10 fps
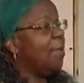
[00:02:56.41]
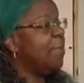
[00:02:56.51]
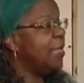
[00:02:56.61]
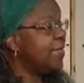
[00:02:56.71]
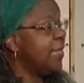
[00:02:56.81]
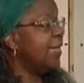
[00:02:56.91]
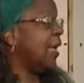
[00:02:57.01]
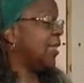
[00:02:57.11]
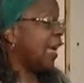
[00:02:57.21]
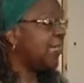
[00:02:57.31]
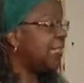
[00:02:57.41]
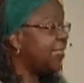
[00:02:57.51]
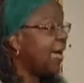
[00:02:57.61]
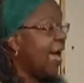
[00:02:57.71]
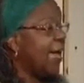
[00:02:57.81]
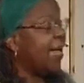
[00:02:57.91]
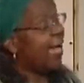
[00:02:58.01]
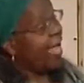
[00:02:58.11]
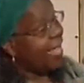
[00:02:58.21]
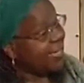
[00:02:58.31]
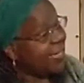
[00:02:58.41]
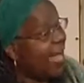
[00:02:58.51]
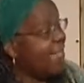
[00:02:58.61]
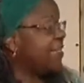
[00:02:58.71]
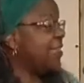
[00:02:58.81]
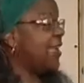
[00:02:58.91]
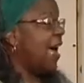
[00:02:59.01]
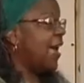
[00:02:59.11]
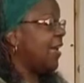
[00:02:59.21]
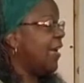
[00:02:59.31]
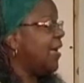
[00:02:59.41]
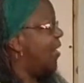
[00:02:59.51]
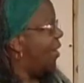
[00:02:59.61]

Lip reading: busy collecting data, analyzing data,